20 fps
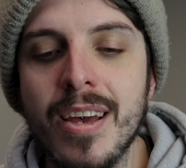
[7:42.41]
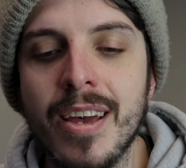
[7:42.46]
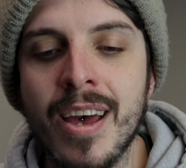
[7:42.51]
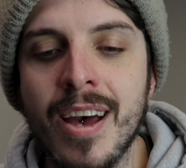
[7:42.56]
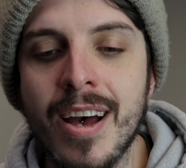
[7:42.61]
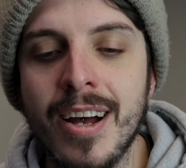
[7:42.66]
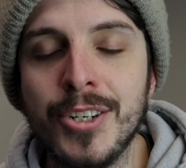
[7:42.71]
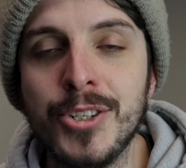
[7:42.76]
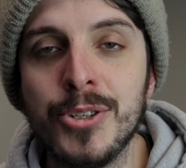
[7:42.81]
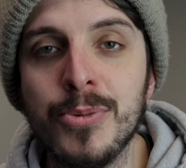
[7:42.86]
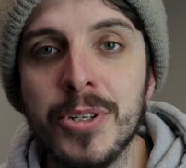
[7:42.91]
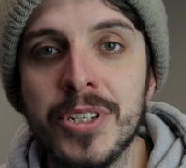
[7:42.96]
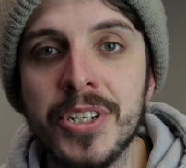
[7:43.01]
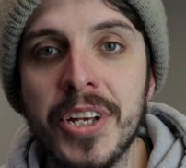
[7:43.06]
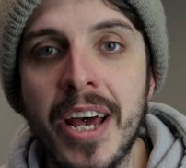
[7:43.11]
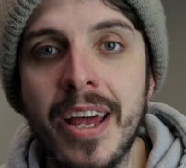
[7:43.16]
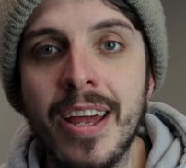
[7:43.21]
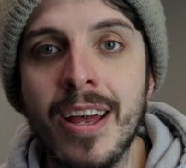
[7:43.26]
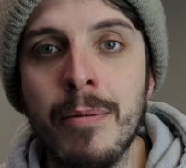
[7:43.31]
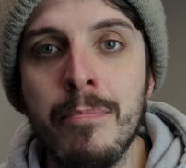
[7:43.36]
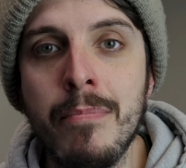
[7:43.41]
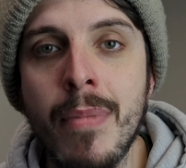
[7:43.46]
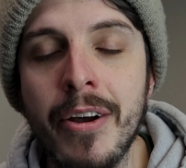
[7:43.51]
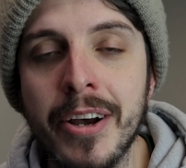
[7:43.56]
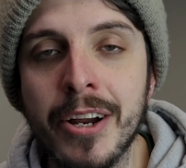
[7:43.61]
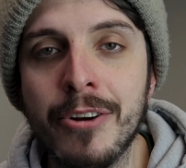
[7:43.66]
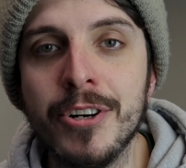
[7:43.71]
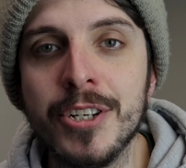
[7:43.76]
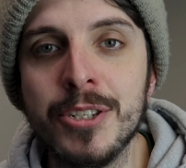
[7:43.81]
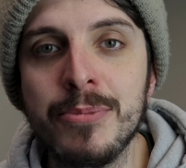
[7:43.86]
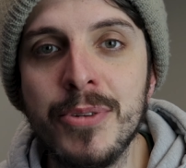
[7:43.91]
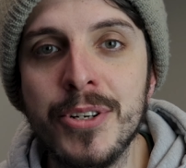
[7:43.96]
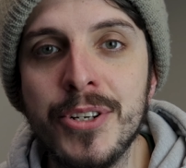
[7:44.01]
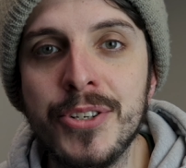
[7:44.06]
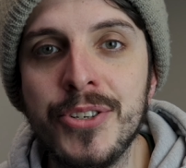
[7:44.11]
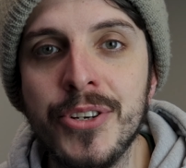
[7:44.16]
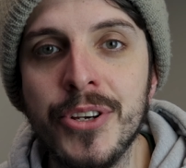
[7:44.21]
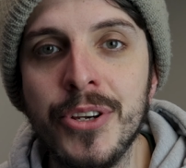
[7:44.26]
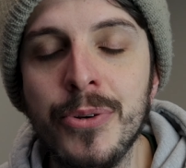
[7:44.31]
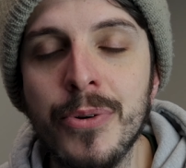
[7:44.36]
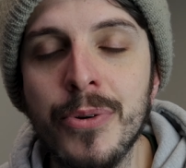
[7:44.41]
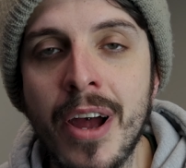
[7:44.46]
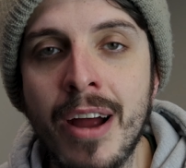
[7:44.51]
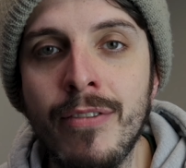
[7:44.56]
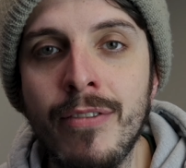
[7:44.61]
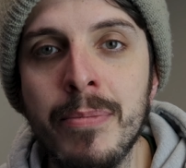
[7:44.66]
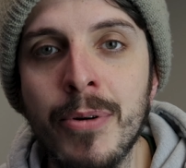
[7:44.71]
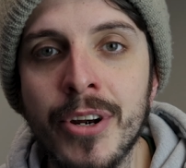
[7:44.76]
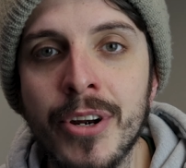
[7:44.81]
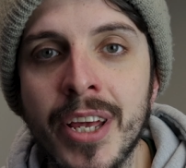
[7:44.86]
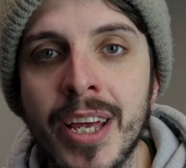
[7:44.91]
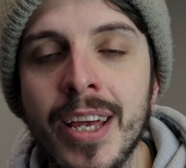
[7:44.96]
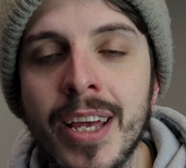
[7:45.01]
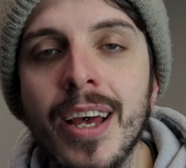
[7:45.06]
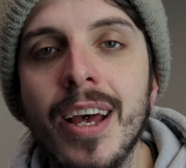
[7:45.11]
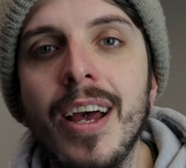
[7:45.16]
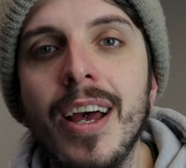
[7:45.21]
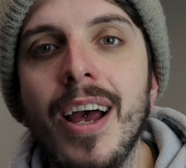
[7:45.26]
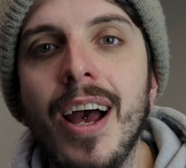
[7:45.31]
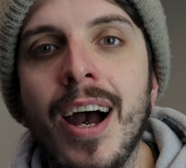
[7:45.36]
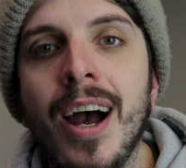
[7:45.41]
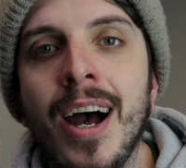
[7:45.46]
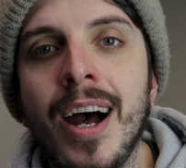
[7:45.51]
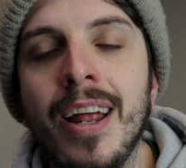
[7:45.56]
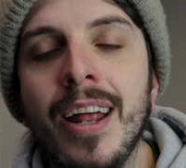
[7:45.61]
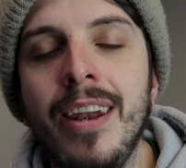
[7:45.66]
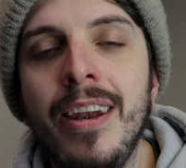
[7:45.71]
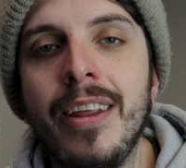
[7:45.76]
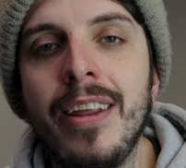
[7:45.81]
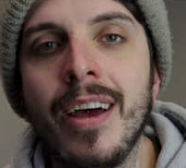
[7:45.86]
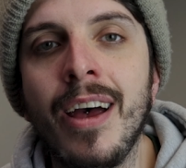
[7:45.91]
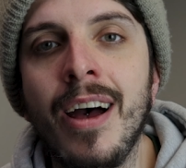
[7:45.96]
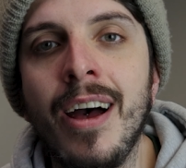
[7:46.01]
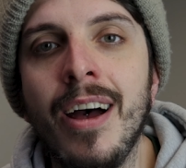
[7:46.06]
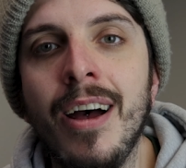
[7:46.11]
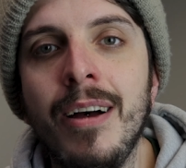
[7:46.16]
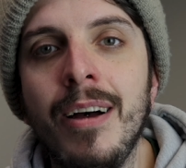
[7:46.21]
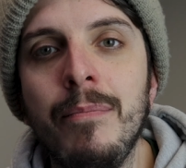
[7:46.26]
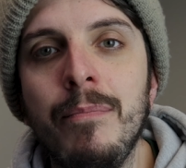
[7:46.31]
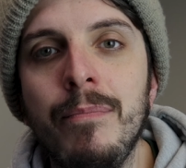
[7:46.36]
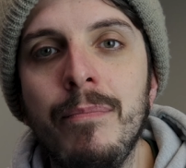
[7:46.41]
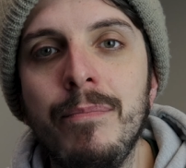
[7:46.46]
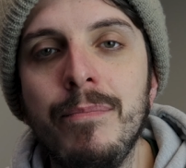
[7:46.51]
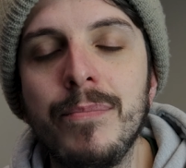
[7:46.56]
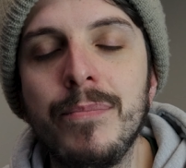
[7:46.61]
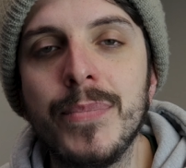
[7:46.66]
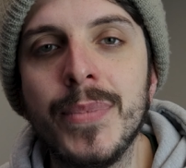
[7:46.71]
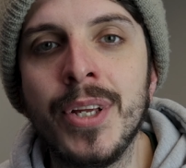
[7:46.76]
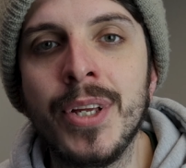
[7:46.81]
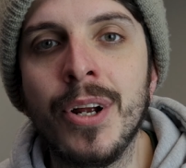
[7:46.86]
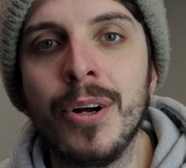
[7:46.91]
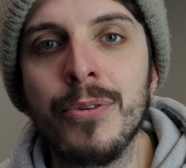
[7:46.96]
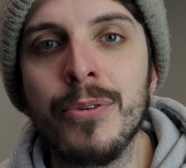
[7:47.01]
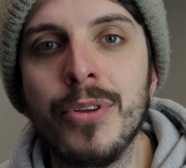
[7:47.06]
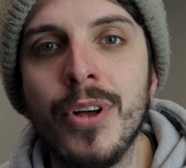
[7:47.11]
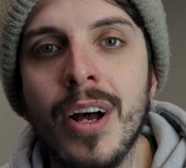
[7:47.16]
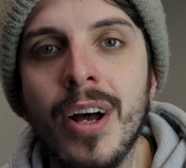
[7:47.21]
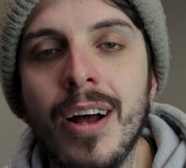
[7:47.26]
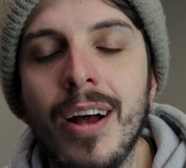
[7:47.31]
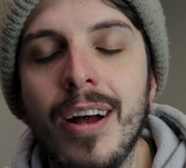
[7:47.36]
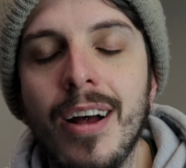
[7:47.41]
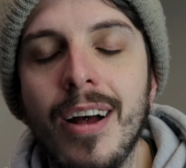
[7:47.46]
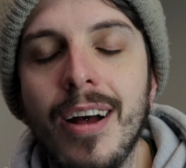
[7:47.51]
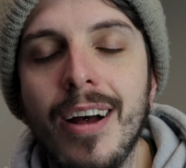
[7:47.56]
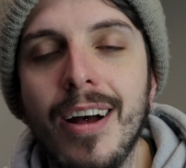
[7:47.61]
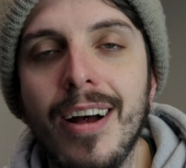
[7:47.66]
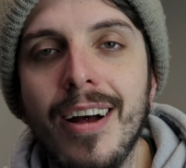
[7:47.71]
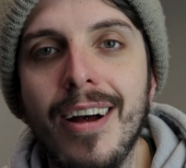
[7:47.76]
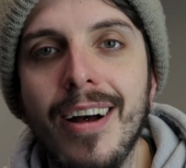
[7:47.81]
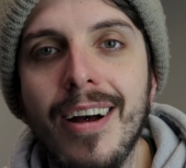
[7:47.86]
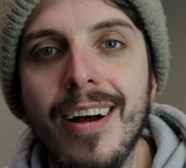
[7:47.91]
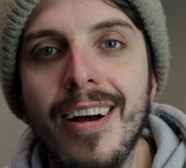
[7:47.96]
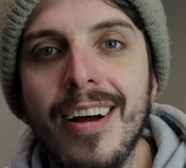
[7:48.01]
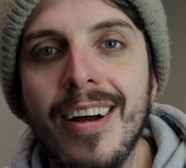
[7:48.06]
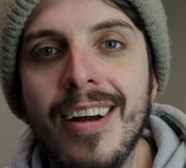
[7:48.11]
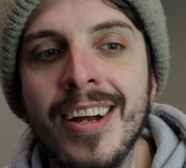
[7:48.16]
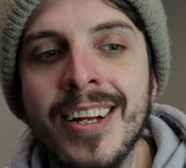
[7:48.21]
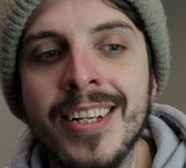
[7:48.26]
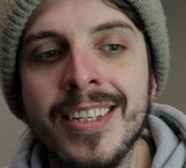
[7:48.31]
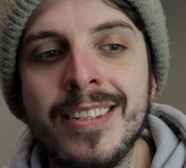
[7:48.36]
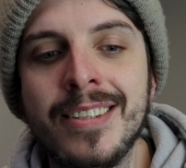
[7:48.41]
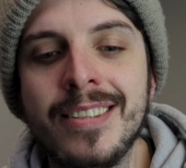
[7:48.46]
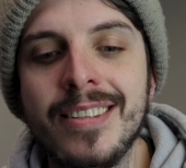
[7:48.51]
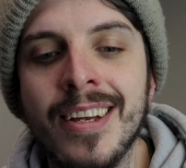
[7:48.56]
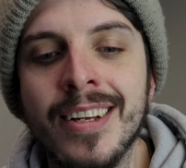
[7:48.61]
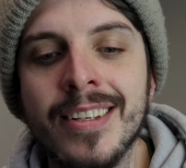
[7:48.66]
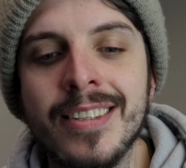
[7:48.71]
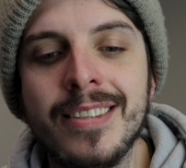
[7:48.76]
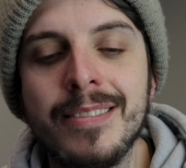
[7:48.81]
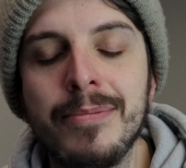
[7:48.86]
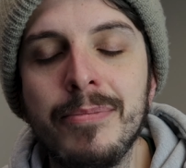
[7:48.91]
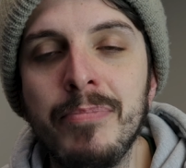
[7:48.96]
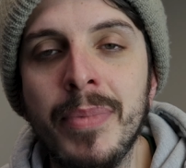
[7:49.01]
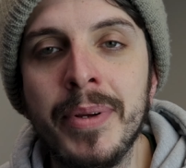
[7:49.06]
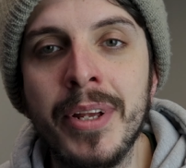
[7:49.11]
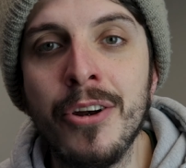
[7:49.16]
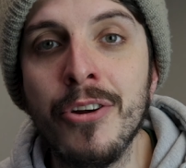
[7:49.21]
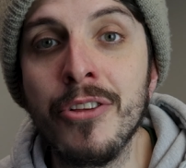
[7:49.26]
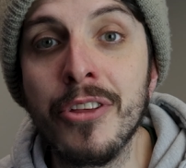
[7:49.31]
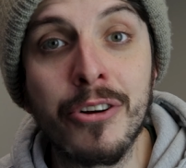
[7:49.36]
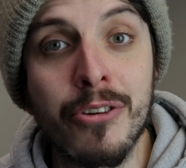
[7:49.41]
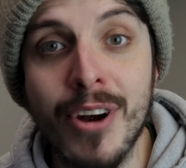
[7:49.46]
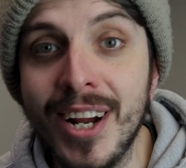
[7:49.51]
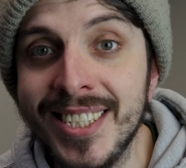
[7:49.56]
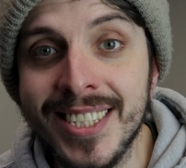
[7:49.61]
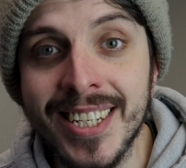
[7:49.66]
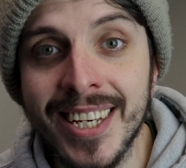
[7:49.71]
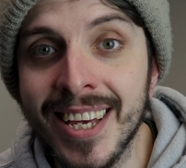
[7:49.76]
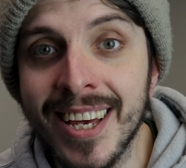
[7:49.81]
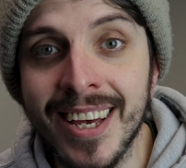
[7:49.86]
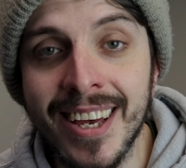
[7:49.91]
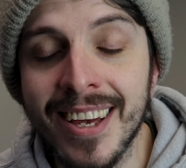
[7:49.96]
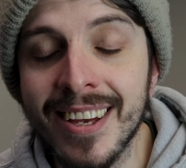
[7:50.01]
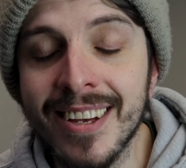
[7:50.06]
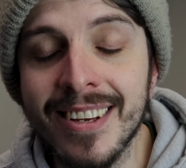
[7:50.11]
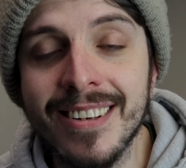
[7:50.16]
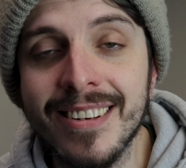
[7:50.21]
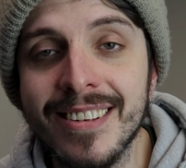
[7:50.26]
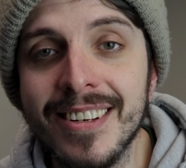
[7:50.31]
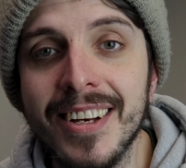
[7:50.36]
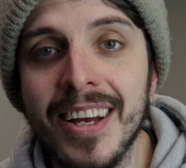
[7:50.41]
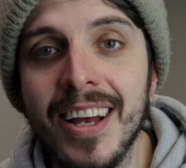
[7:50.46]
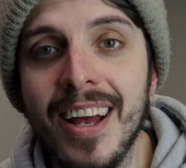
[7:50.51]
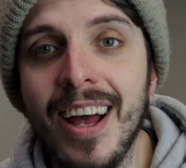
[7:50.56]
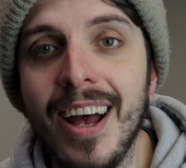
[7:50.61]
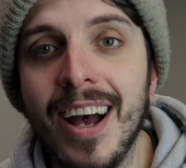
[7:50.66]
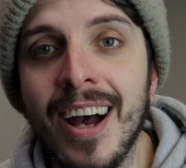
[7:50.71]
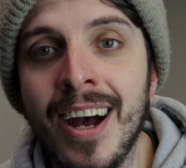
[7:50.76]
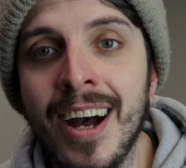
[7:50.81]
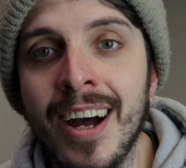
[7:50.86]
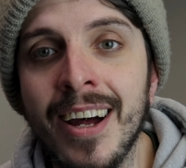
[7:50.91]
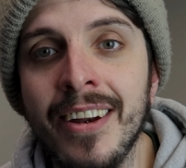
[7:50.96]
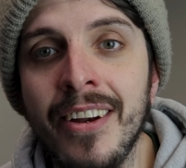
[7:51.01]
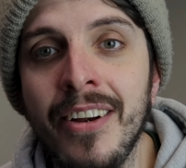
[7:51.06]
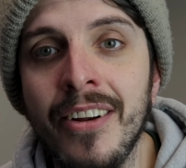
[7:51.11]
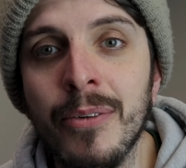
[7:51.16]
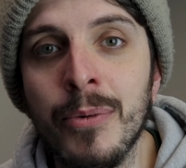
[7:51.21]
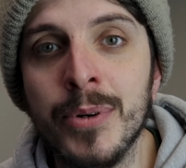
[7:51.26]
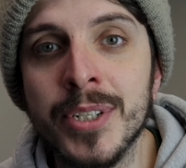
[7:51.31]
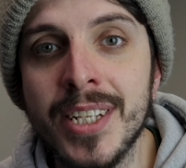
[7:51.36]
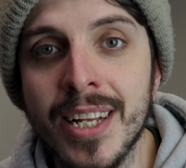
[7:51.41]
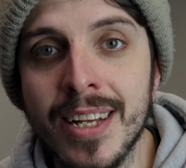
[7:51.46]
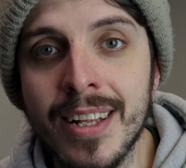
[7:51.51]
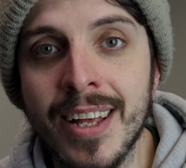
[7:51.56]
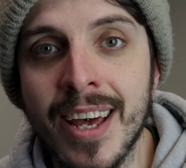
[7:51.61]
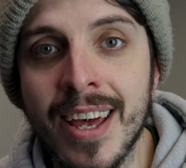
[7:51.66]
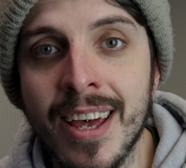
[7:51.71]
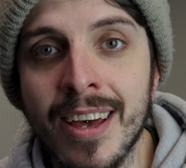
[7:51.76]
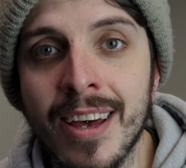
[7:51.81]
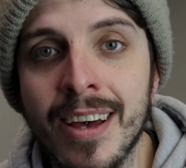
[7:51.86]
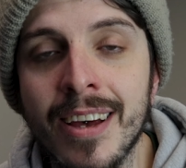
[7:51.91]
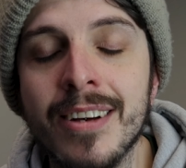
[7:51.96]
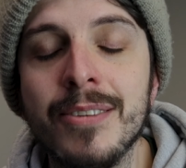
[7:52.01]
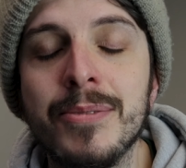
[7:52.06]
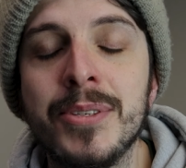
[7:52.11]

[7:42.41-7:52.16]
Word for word: yeah, I just want to say a Merry Christmas to everybody. And um, you know, it's it's been another crazy year, and we're still here,